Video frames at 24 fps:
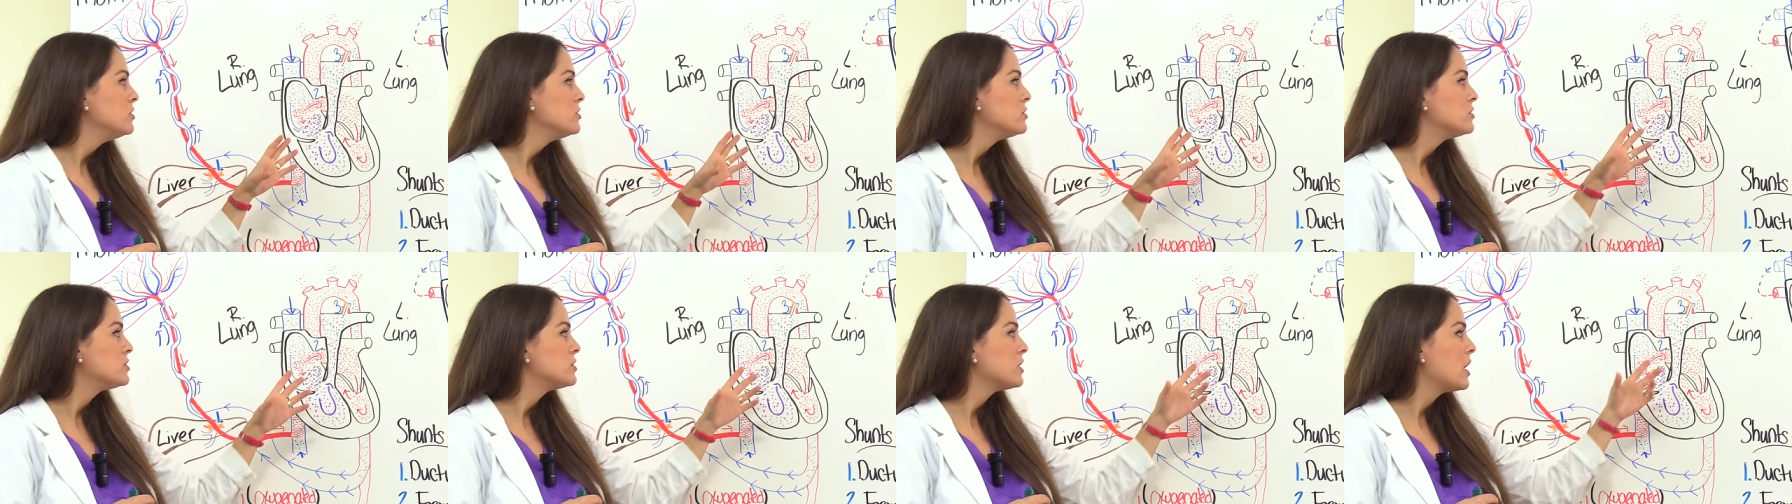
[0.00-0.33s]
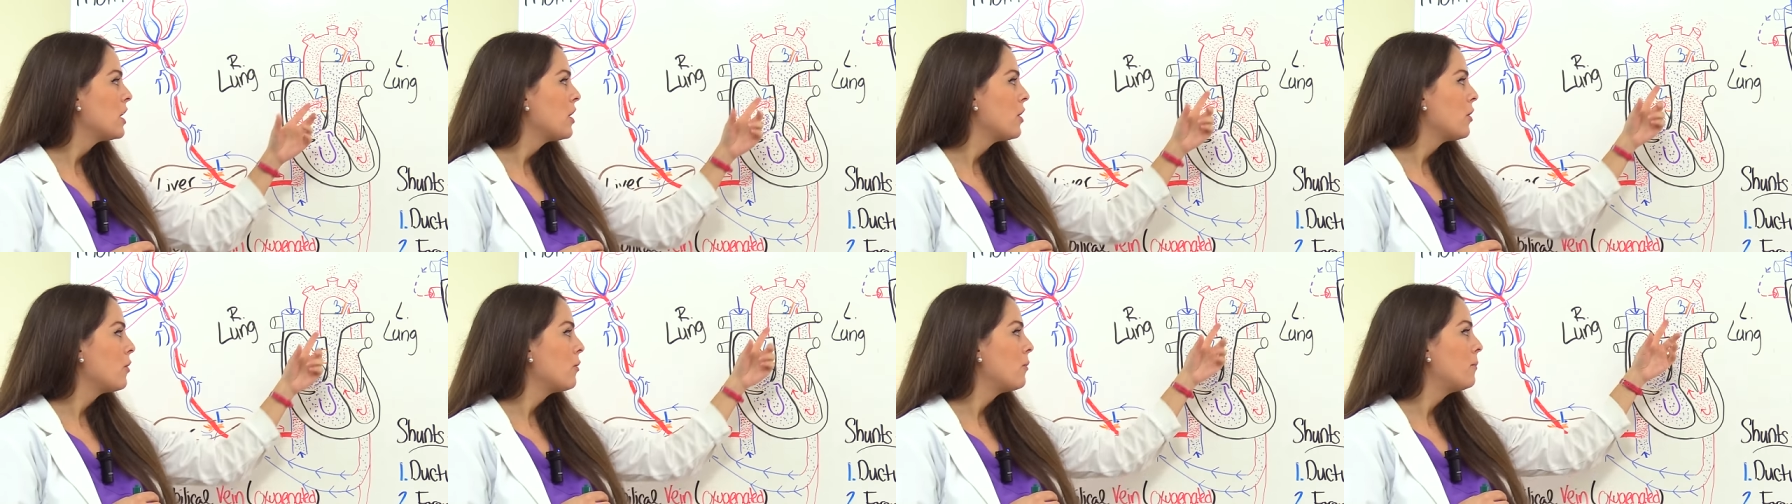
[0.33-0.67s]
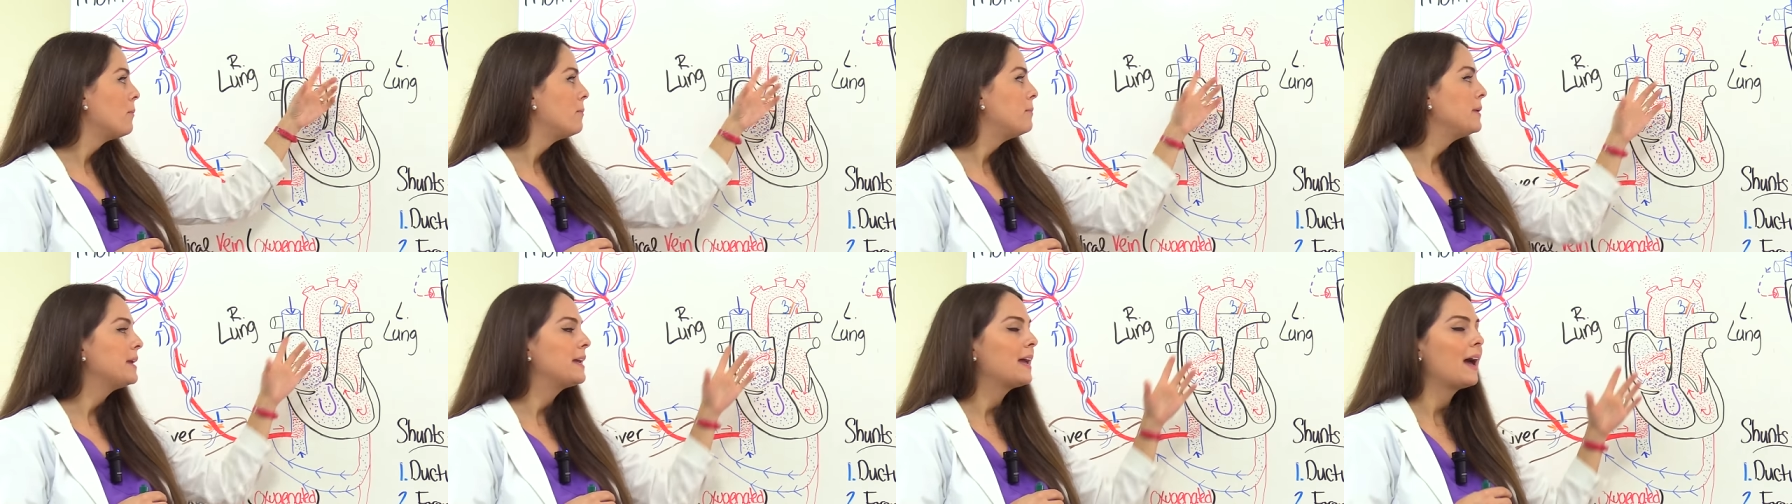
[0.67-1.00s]

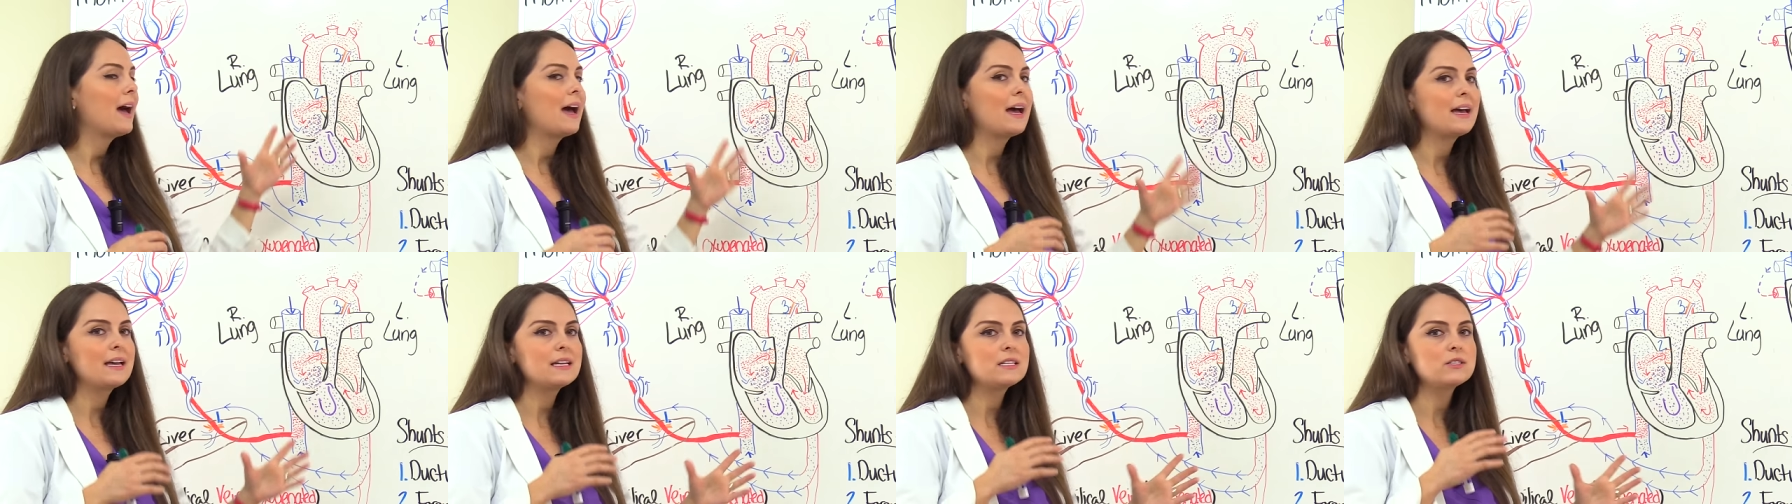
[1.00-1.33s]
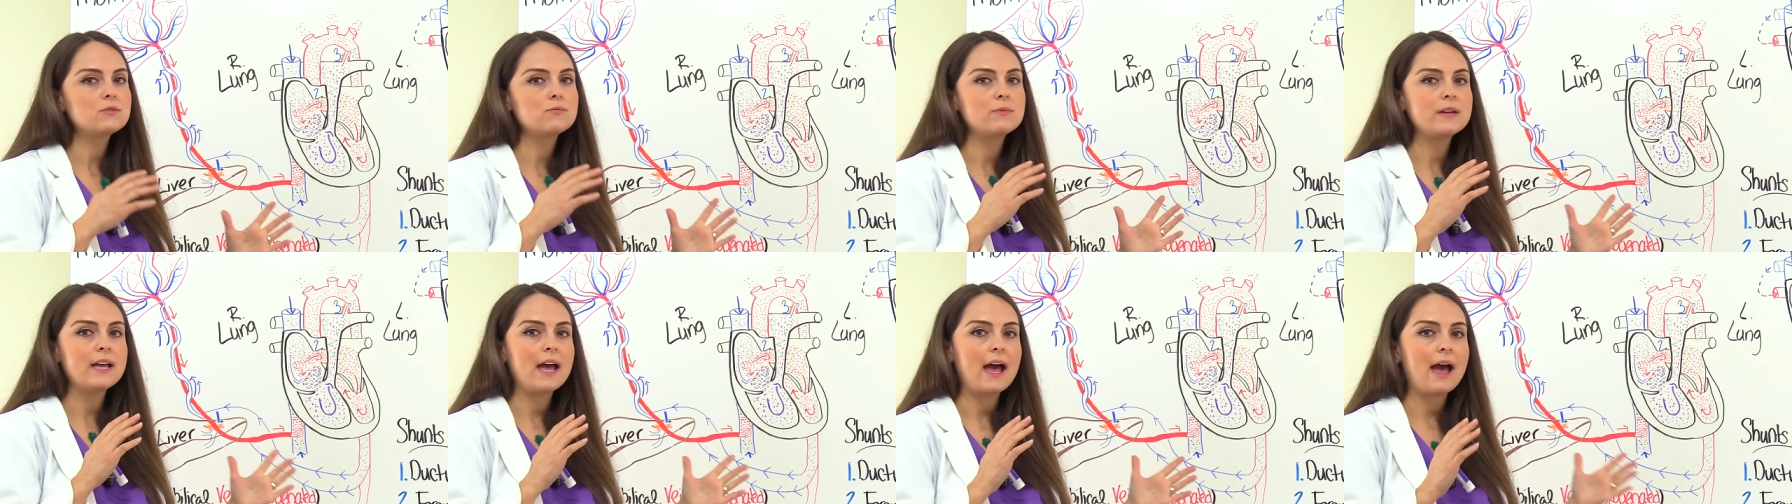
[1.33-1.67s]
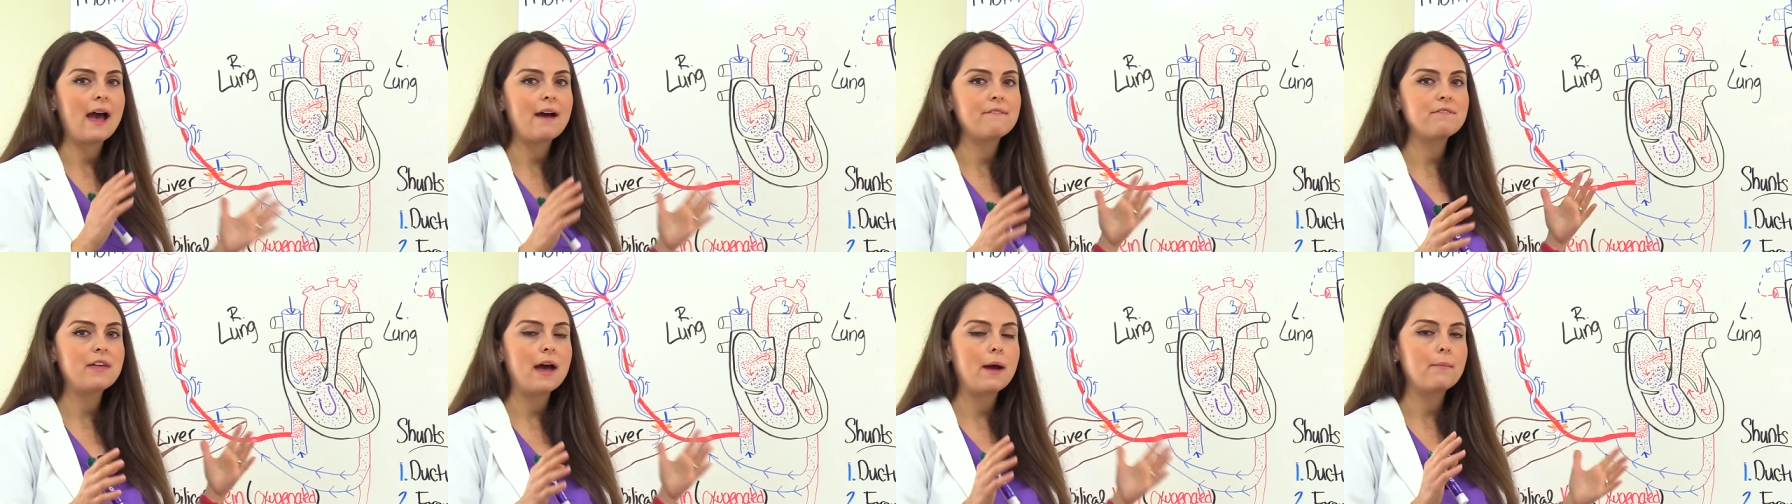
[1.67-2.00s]
So, because we
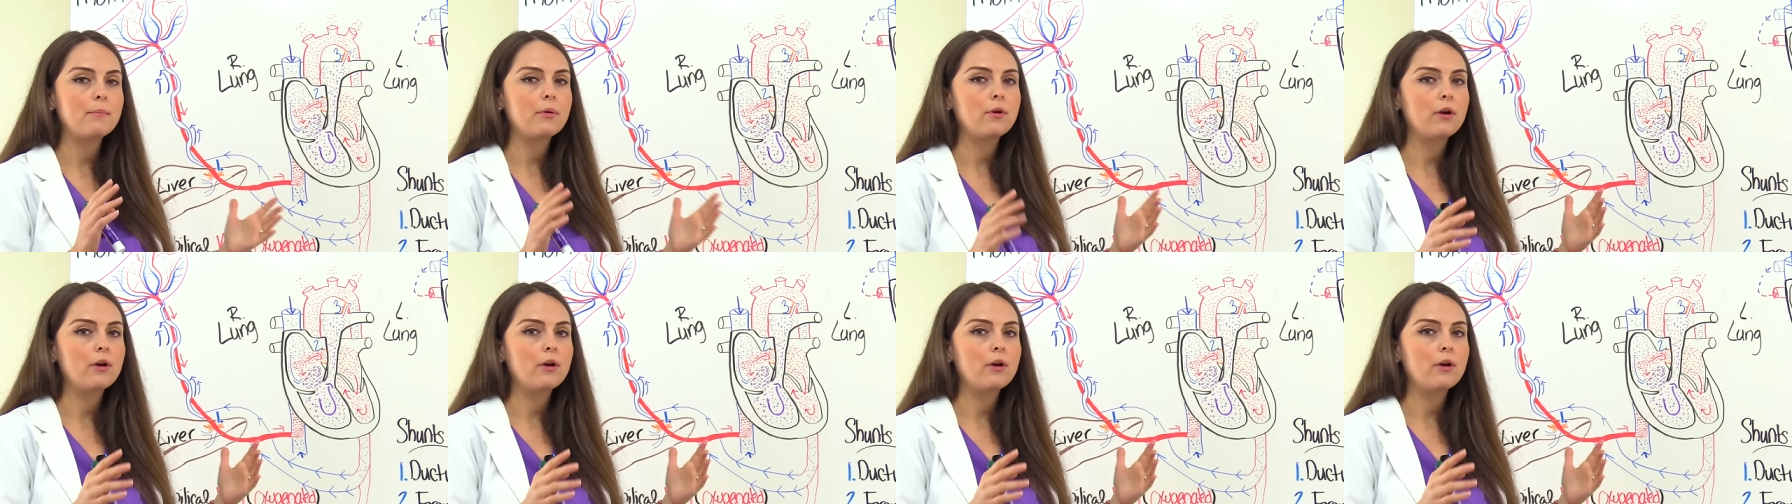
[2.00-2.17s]
have that